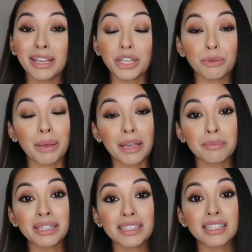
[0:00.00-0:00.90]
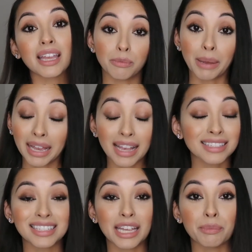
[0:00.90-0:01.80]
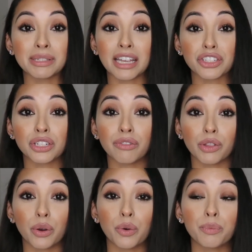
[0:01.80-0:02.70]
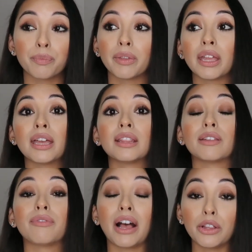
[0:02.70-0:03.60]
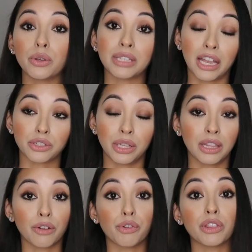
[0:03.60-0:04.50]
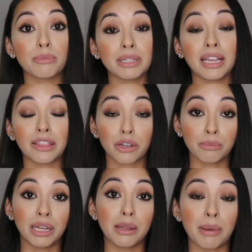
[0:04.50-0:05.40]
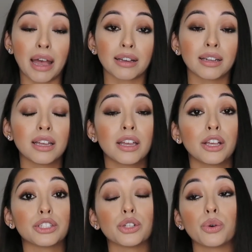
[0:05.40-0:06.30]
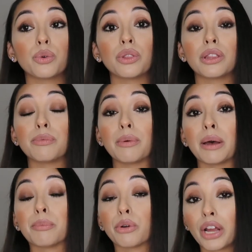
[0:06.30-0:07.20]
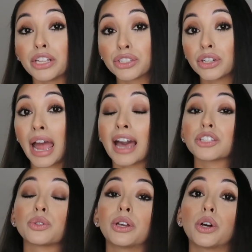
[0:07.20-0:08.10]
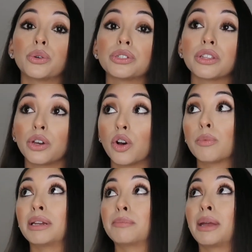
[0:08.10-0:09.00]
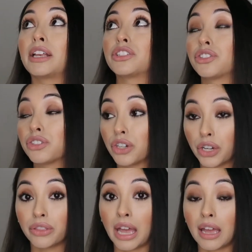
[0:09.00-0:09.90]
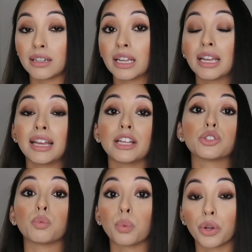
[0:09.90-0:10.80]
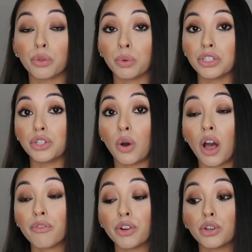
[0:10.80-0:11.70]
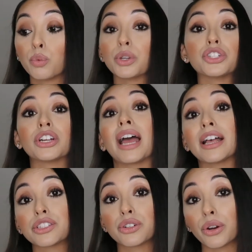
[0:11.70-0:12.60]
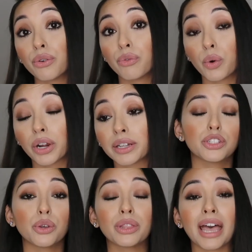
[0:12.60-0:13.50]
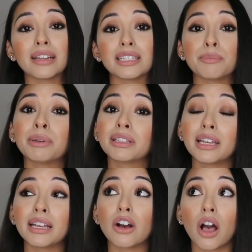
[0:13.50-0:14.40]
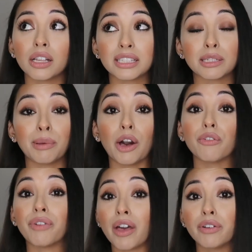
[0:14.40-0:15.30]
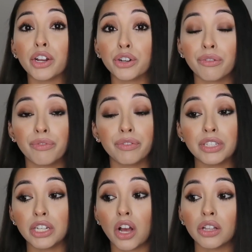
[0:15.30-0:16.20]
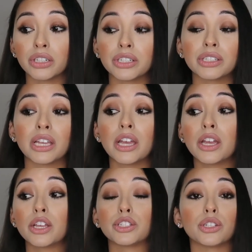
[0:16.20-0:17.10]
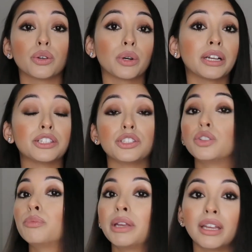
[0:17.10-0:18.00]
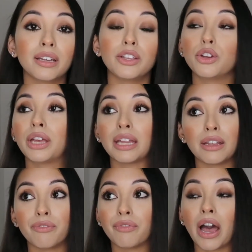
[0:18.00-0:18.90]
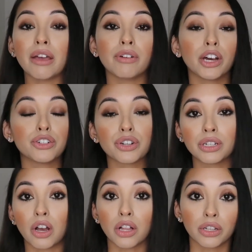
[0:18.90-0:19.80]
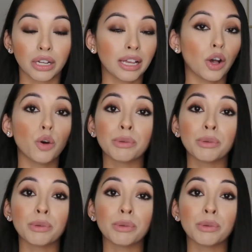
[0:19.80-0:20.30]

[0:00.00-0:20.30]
make your payments, the bank has to take possession of the home, the value is actually there for them to get their money back. So the appraiser actually goes to the home and makes sure that it's worth what you offered or what you're in escrow for. So that typically costs about $550. So assuming you get a $500 home